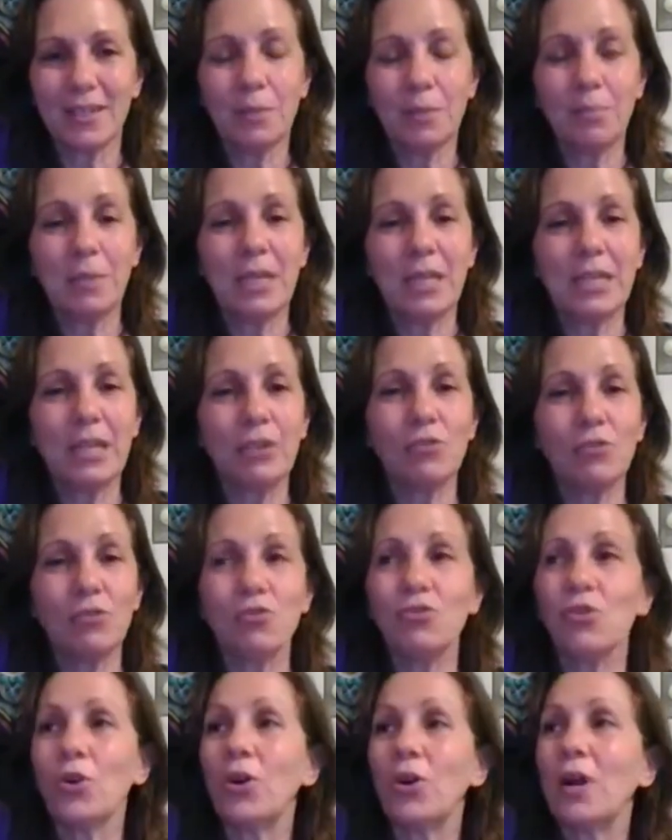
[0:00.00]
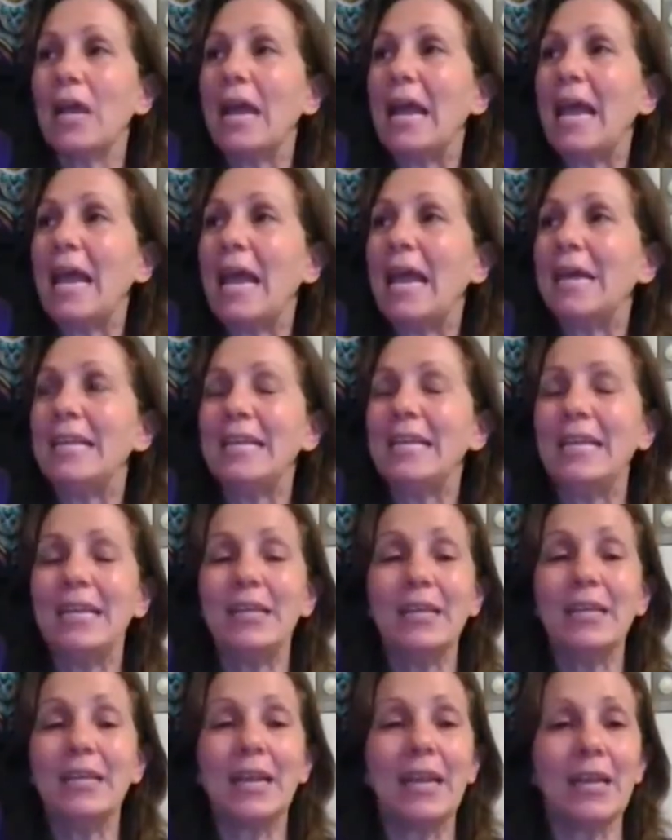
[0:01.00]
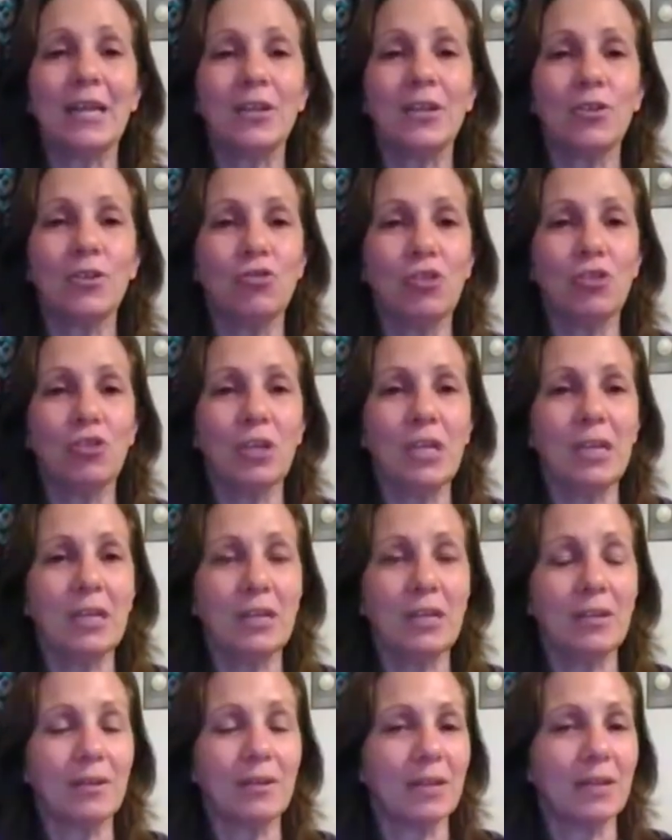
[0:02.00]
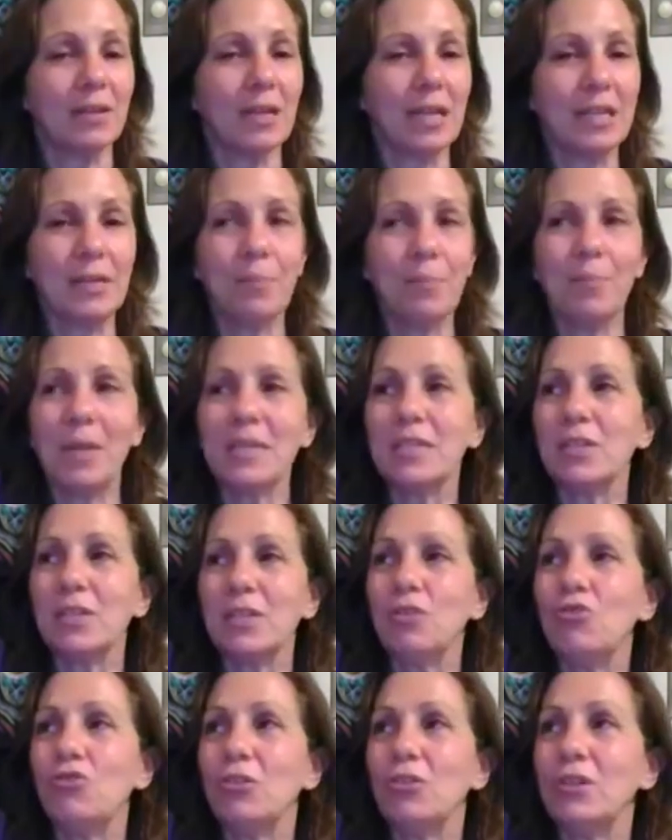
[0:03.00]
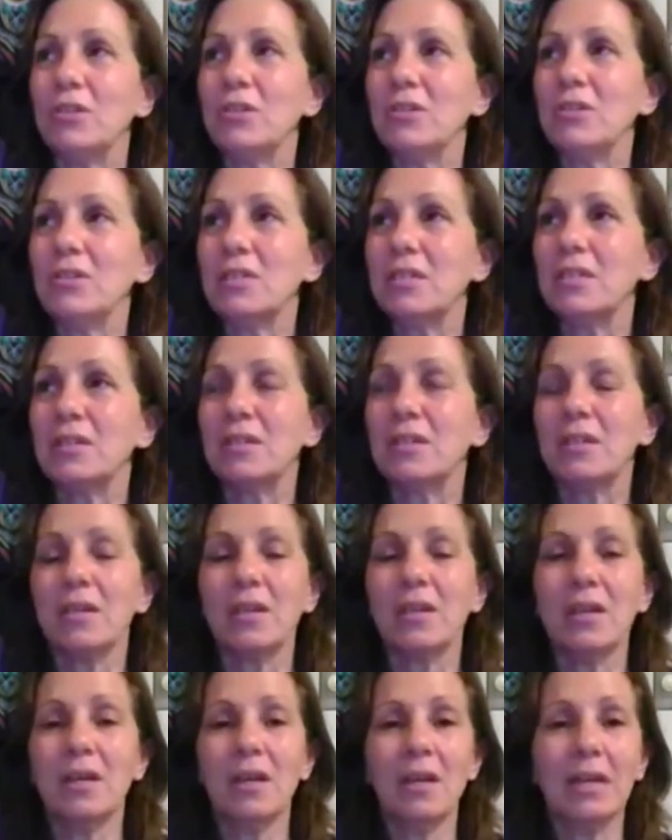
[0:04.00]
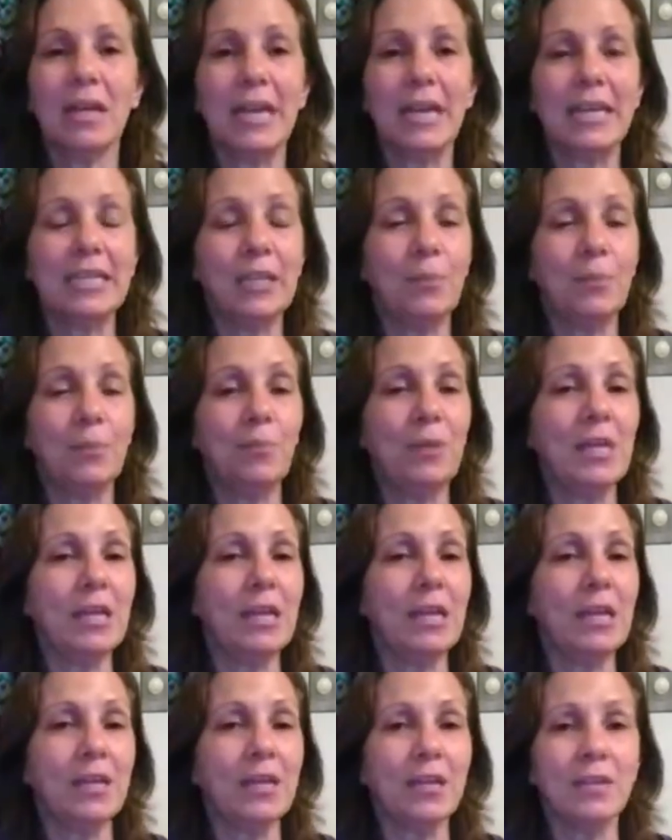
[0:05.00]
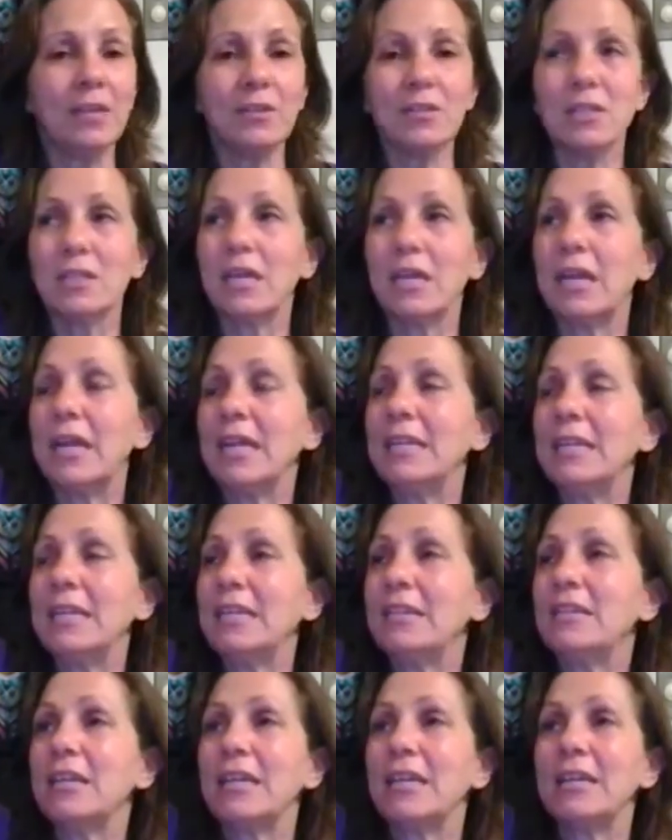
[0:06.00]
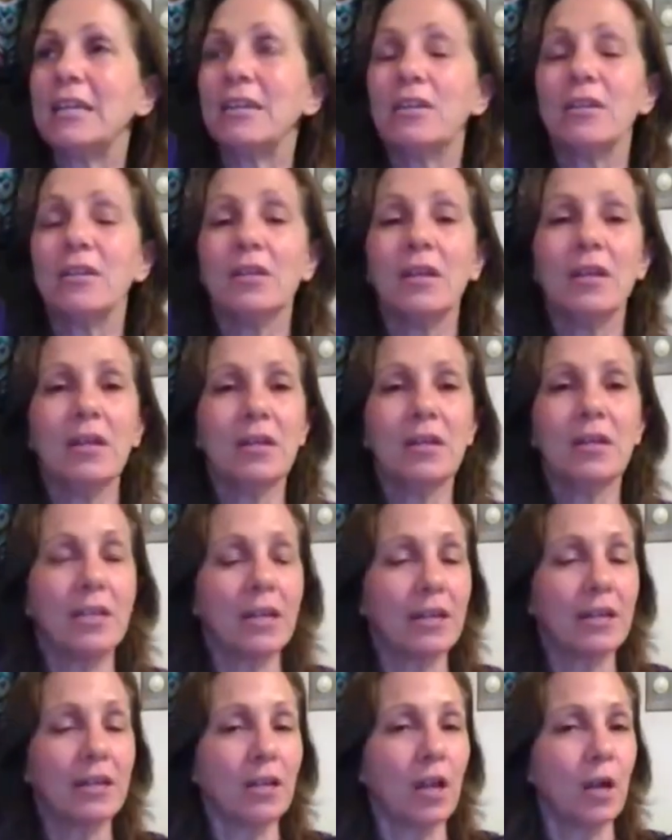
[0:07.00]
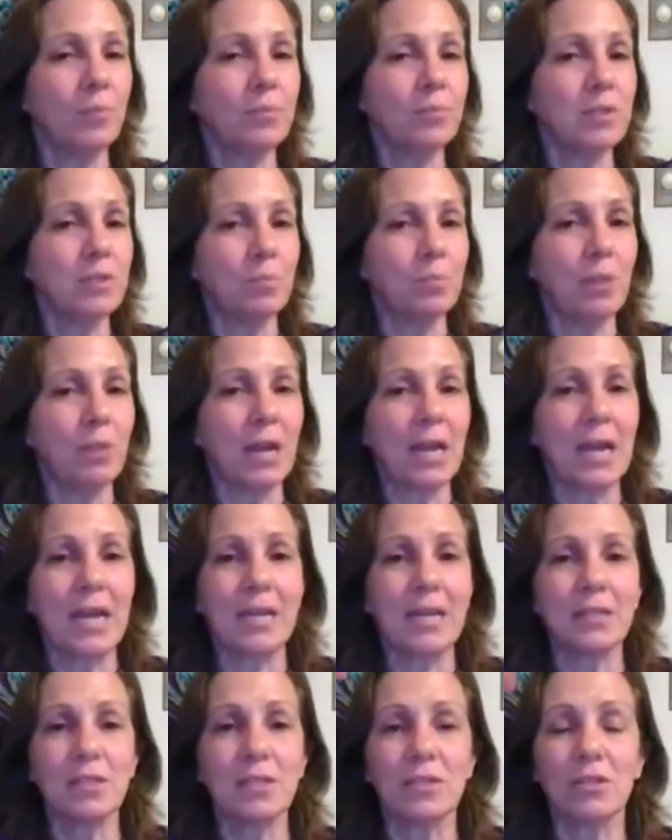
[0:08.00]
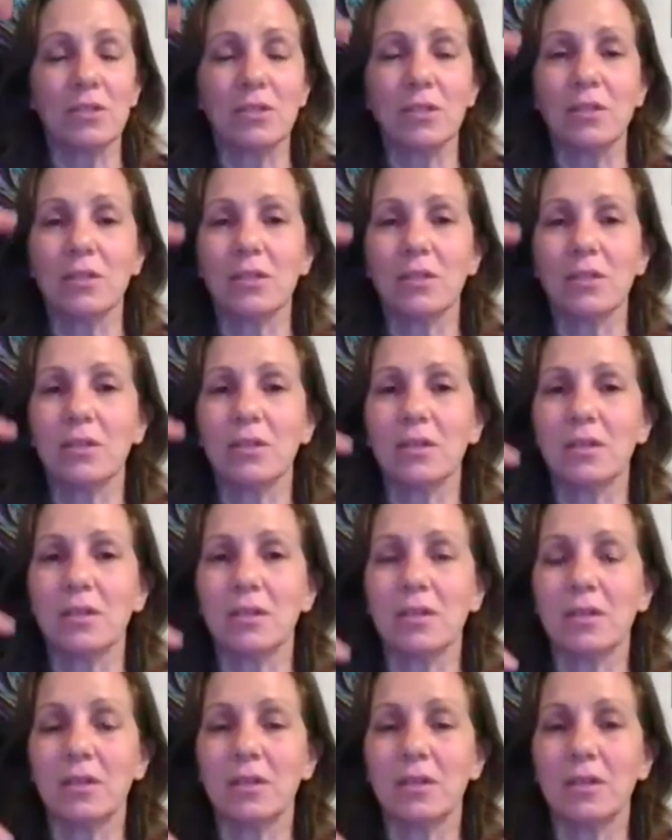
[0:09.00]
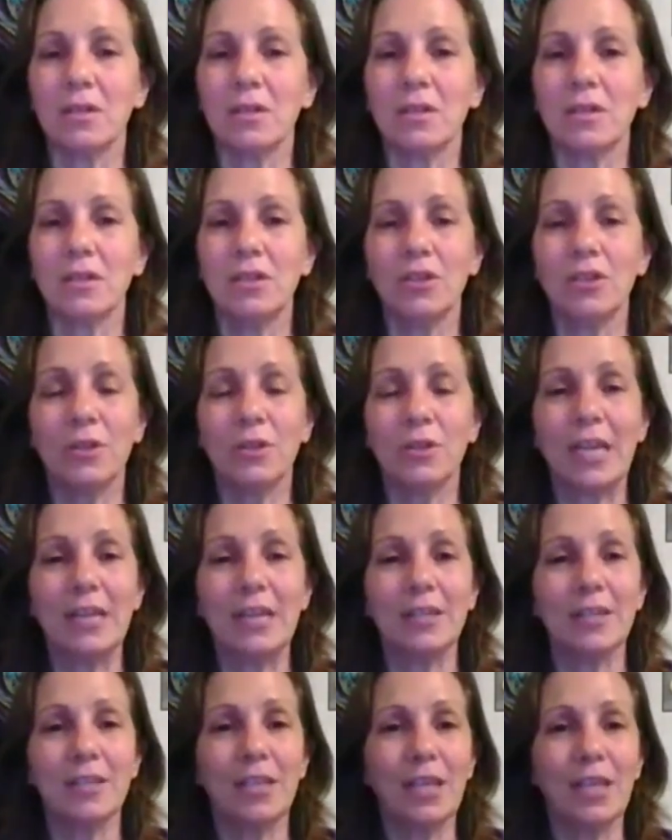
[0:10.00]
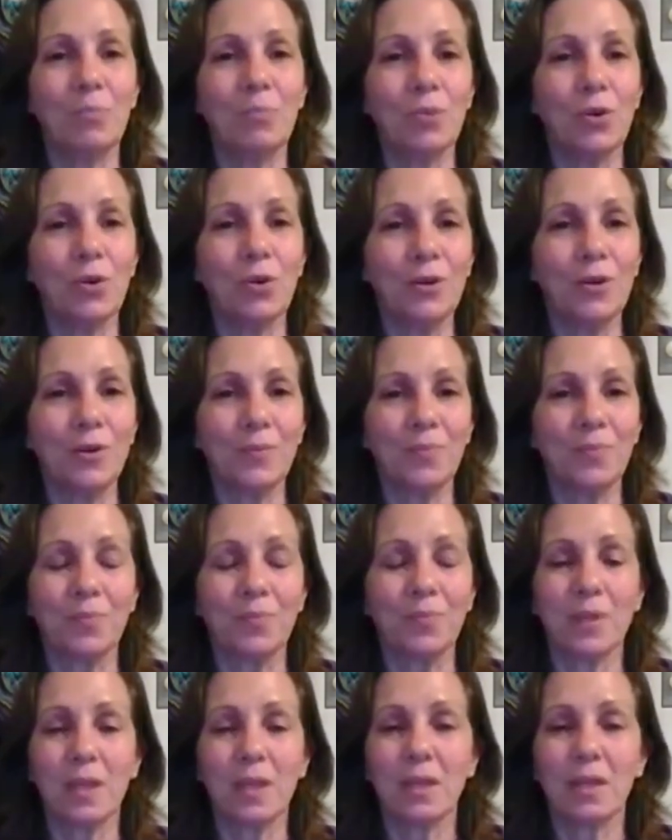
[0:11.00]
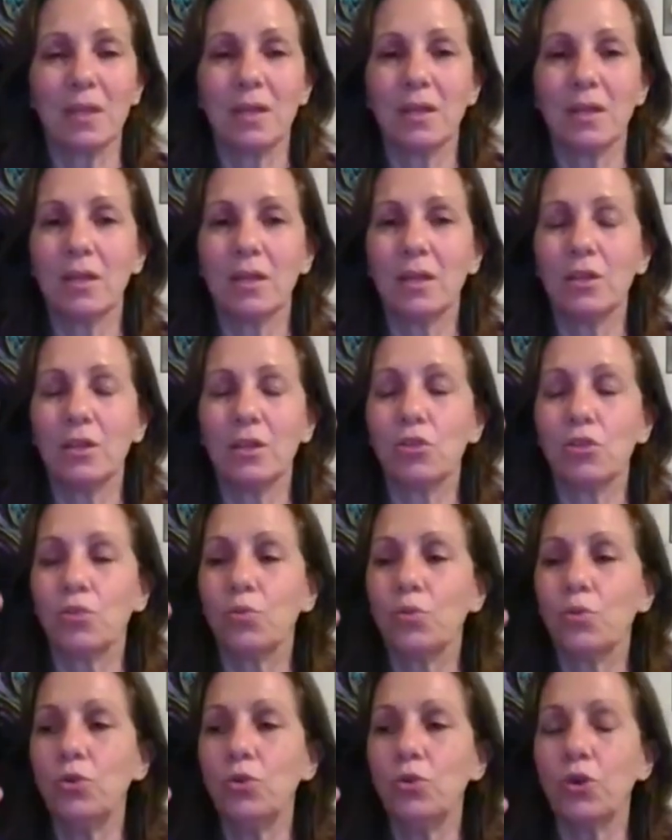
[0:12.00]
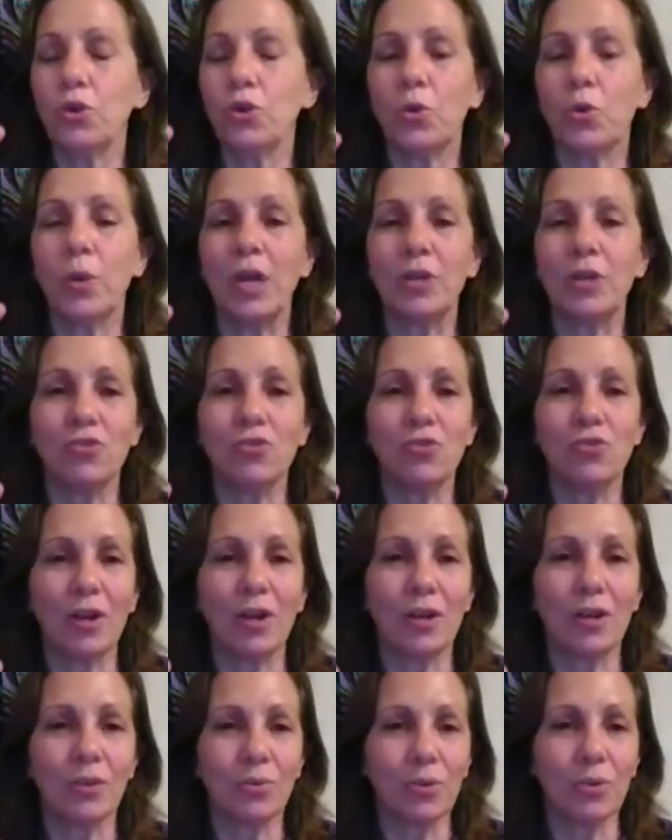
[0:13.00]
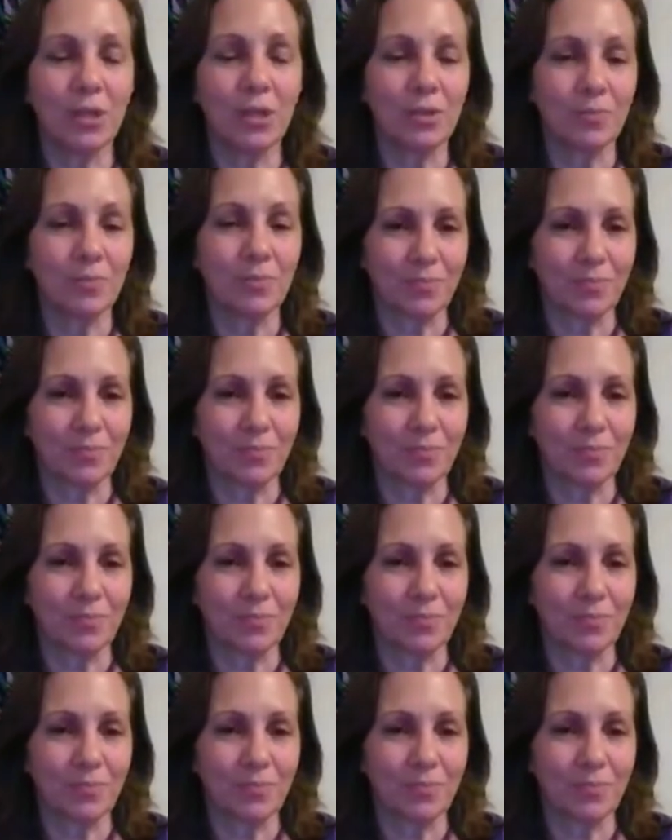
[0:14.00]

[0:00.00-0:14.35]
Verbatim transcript: making sure any energy, any messages, any beings, anything that comes past your gatekeeper through your crown chakra